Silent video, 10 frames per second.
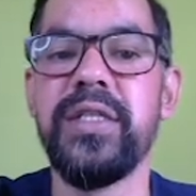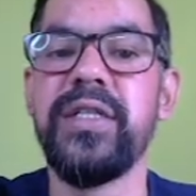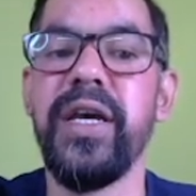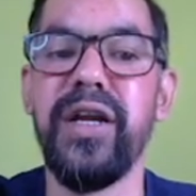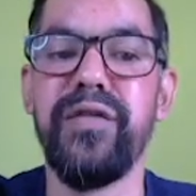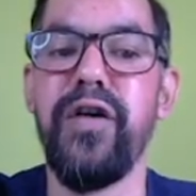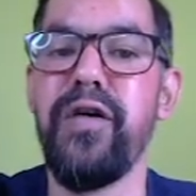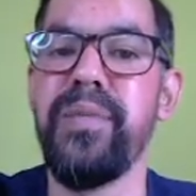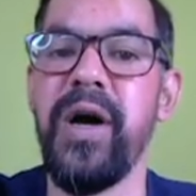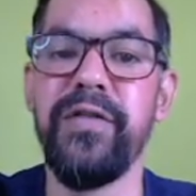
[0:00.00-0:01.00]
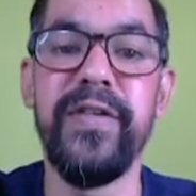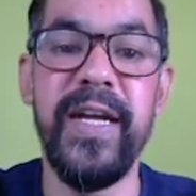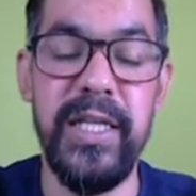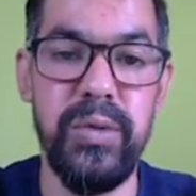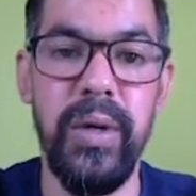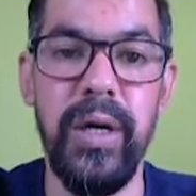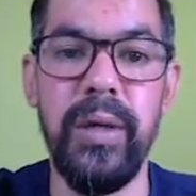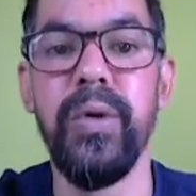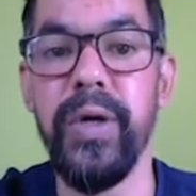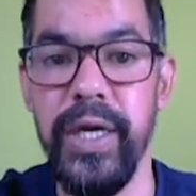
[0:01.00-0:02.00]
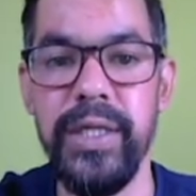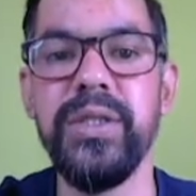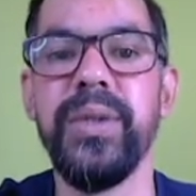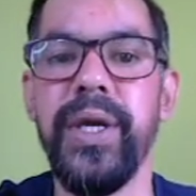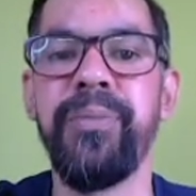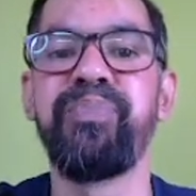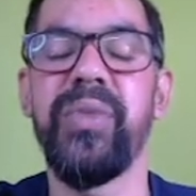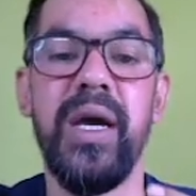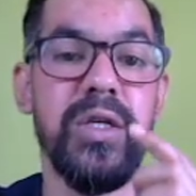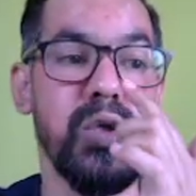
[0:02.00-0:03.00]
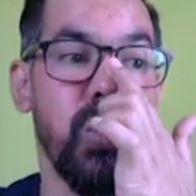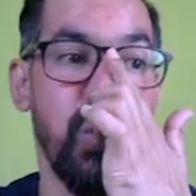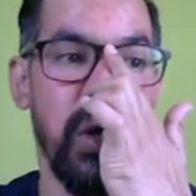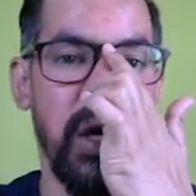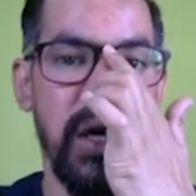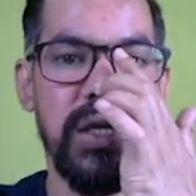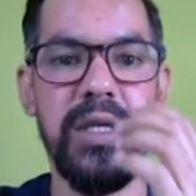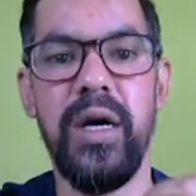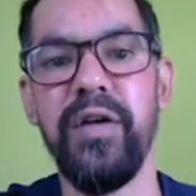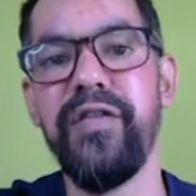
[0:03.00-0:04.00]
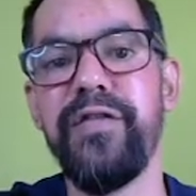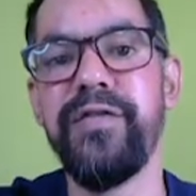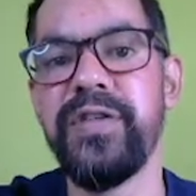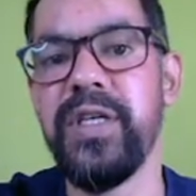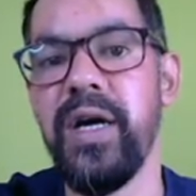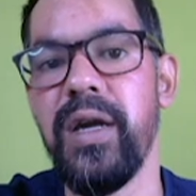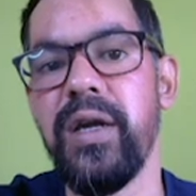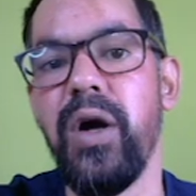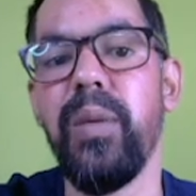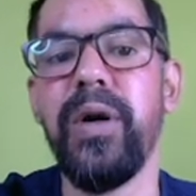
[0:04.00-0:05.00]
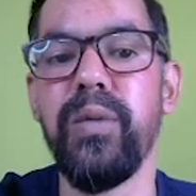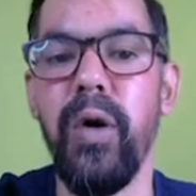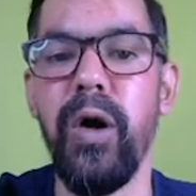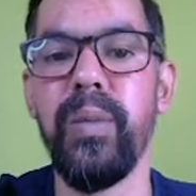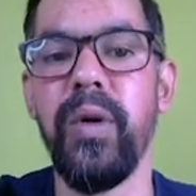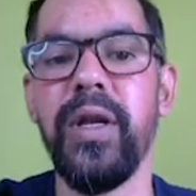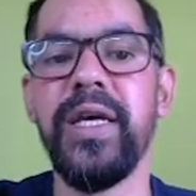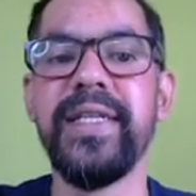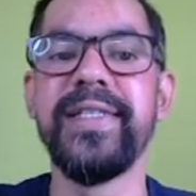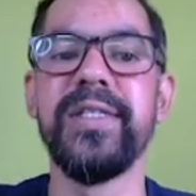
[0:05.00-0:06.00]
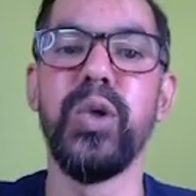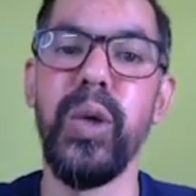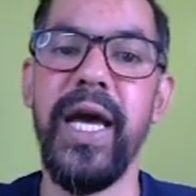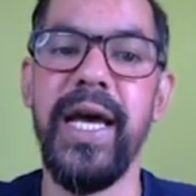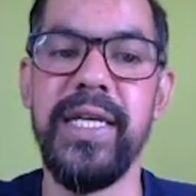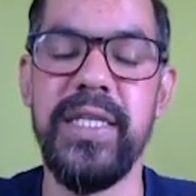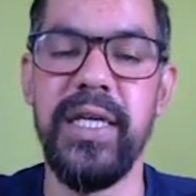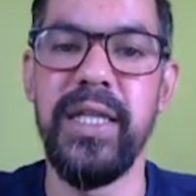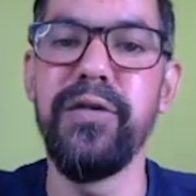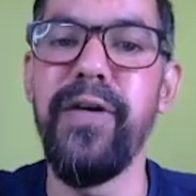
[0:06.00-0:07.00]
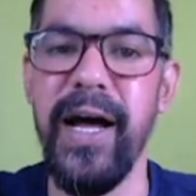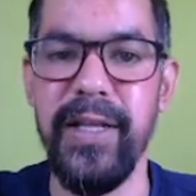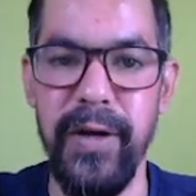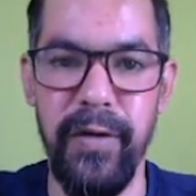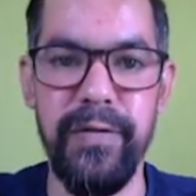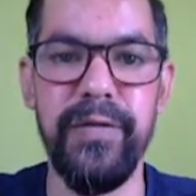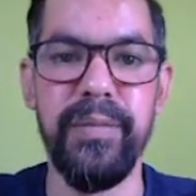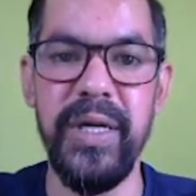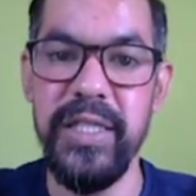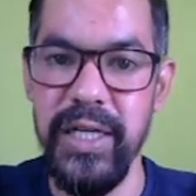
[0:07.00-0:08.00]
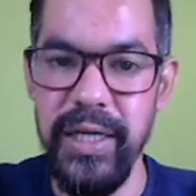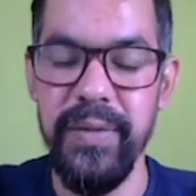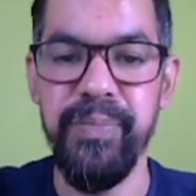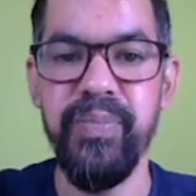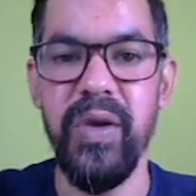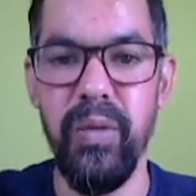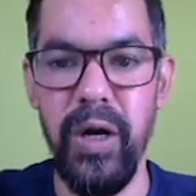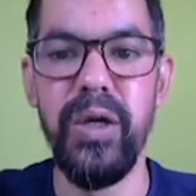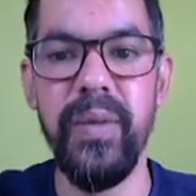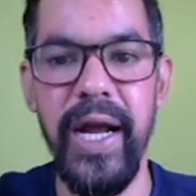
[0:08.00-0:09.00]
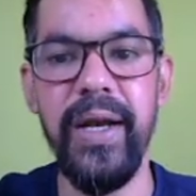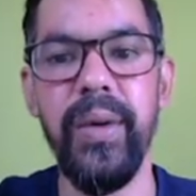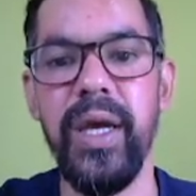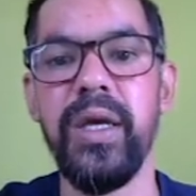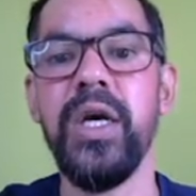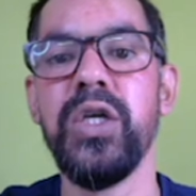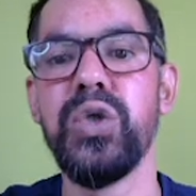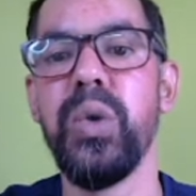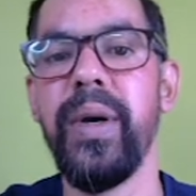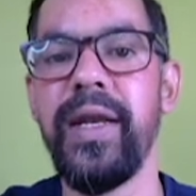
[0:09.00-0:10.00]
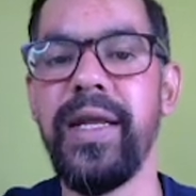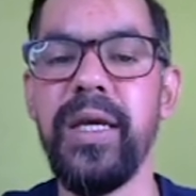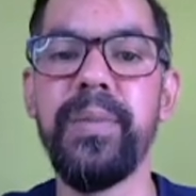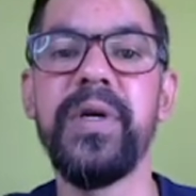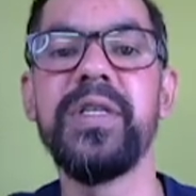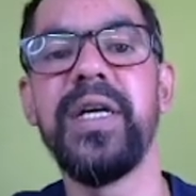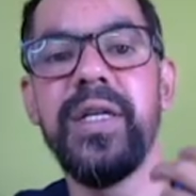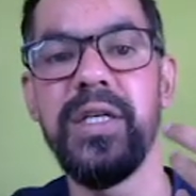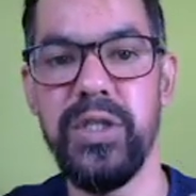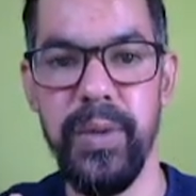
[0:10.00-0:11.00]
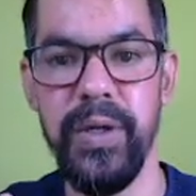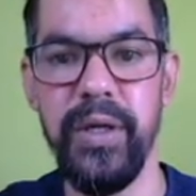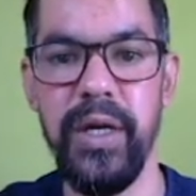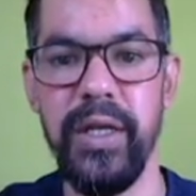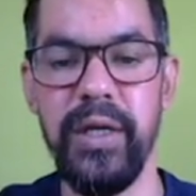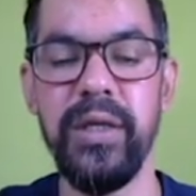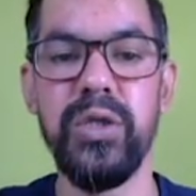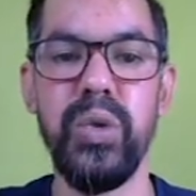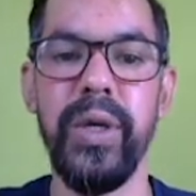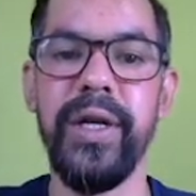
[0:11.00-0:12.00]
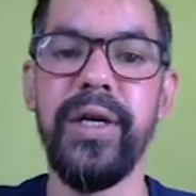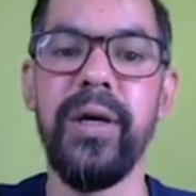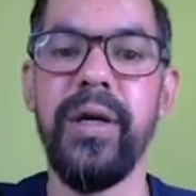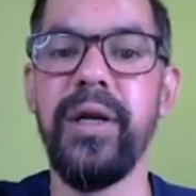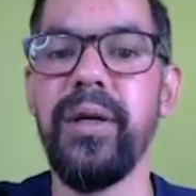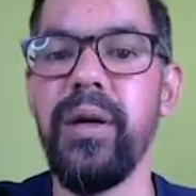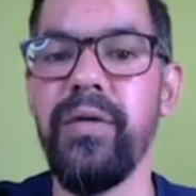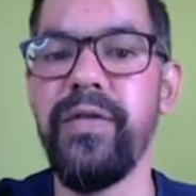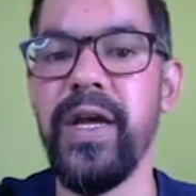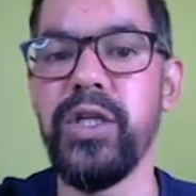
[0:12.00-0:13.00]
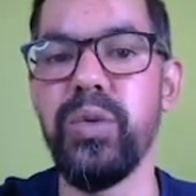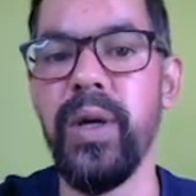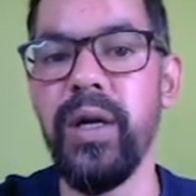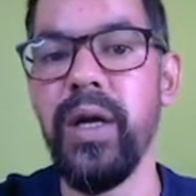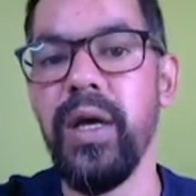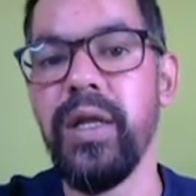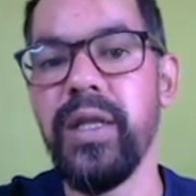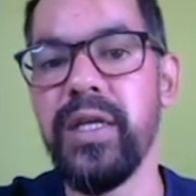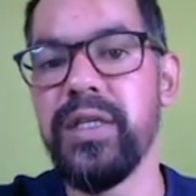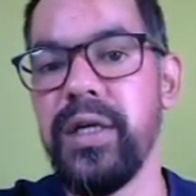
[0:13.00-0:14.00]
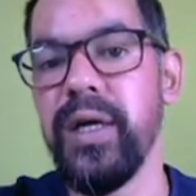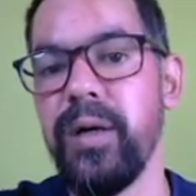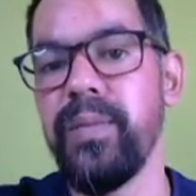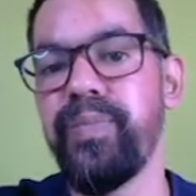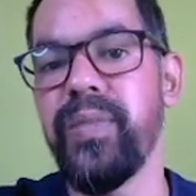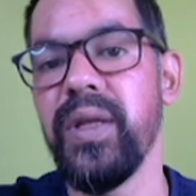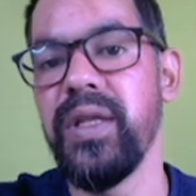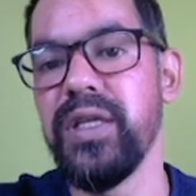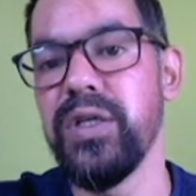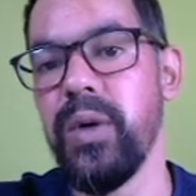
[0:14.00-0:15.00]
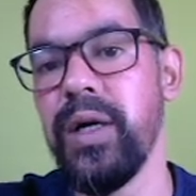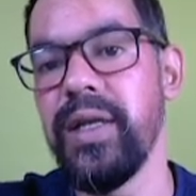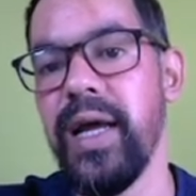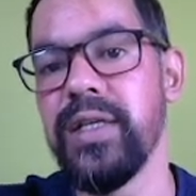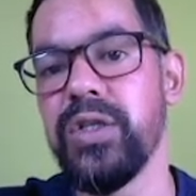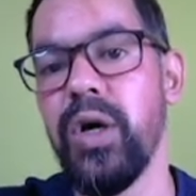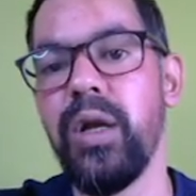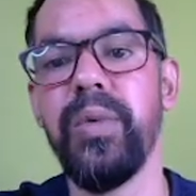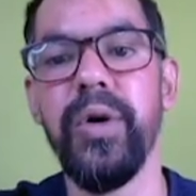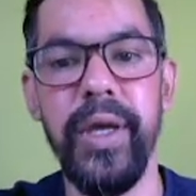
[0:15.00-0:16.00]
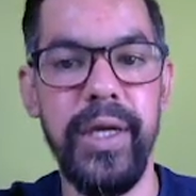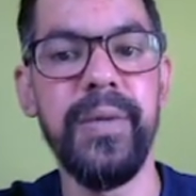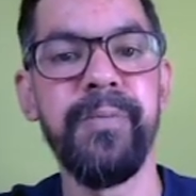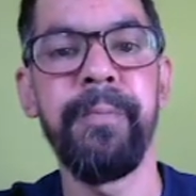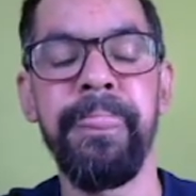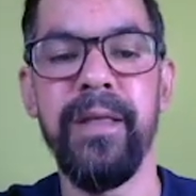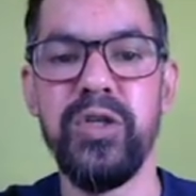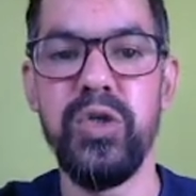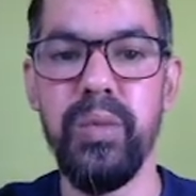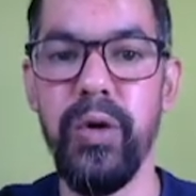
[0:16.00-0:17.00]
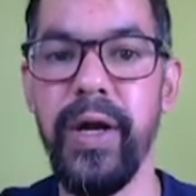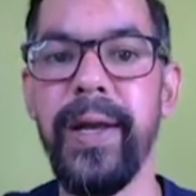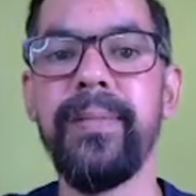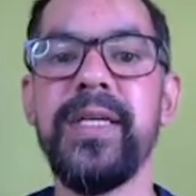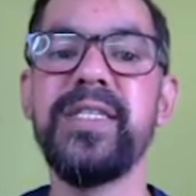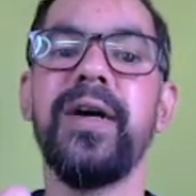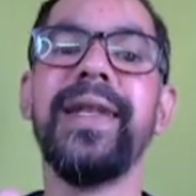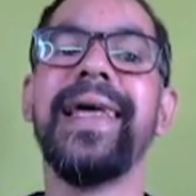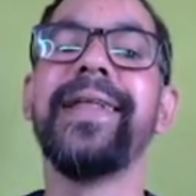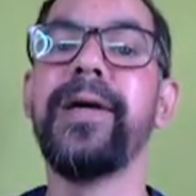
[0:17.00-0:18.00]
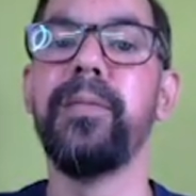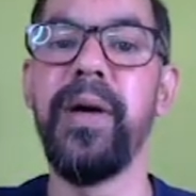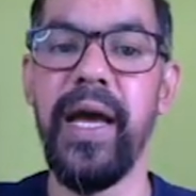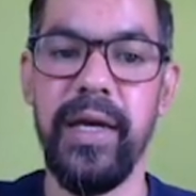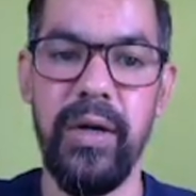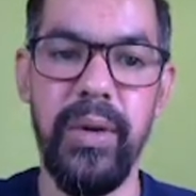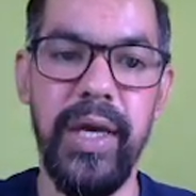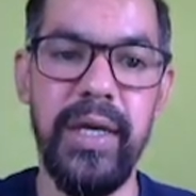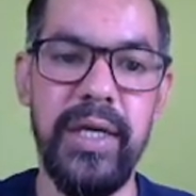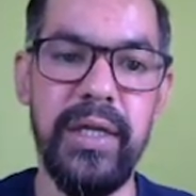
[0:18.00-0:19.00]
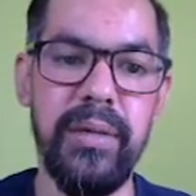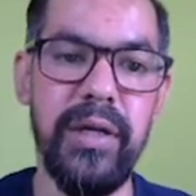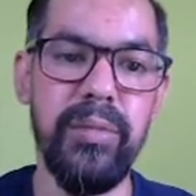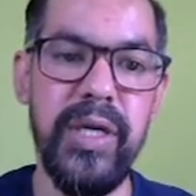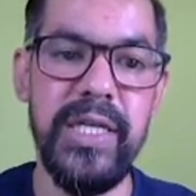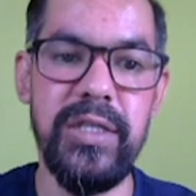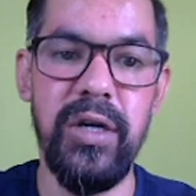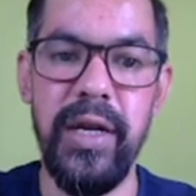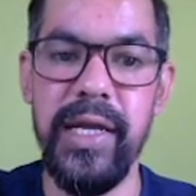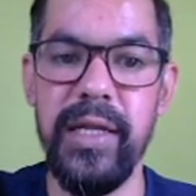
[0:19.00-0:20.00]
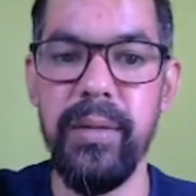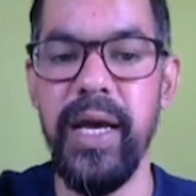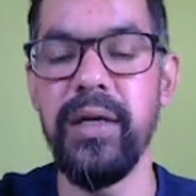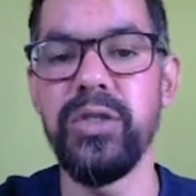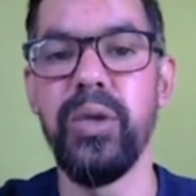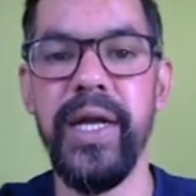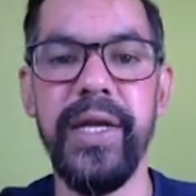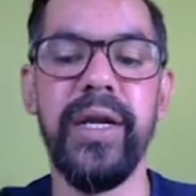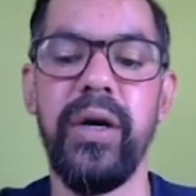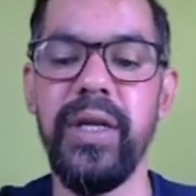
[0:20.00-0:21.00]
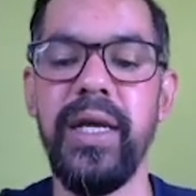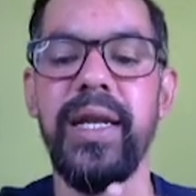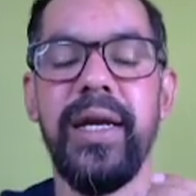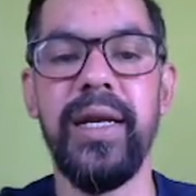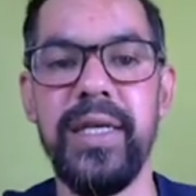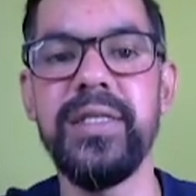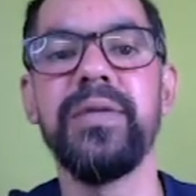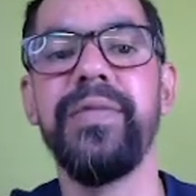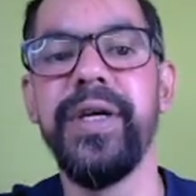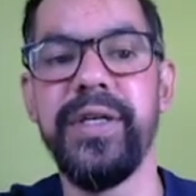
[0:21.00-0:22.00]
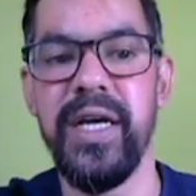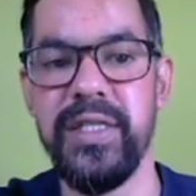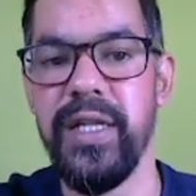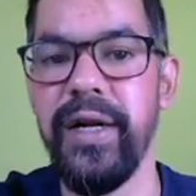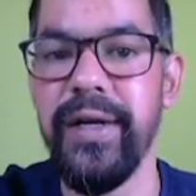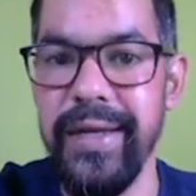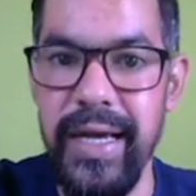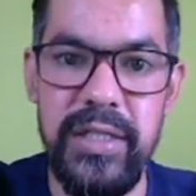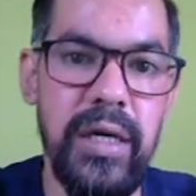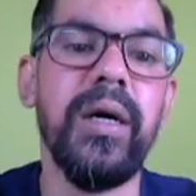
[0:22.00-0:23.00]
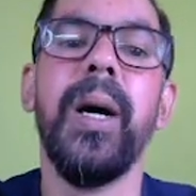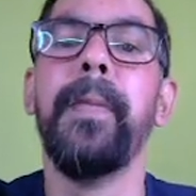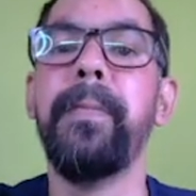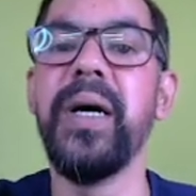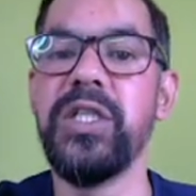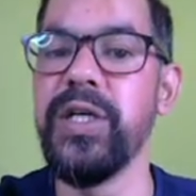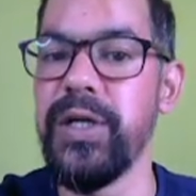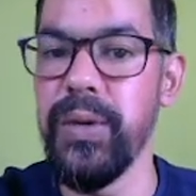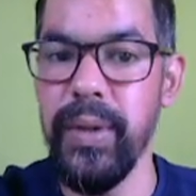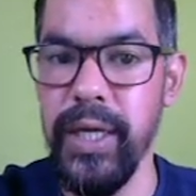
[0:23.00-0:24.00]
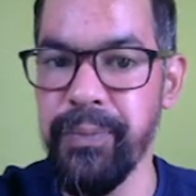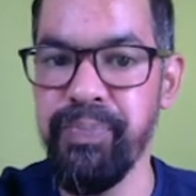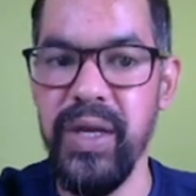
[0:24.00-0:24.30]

taken from a French word budget. Okay, Sir Robert Walpole, he is known as the father of budget worldwide. Okay, so when he present this particular thing, so in French word there is a term, there is a word that is called budget. So budget means a leather bag. Okay, it means a leather bag. So later on in English we translate it as a budget. Okay,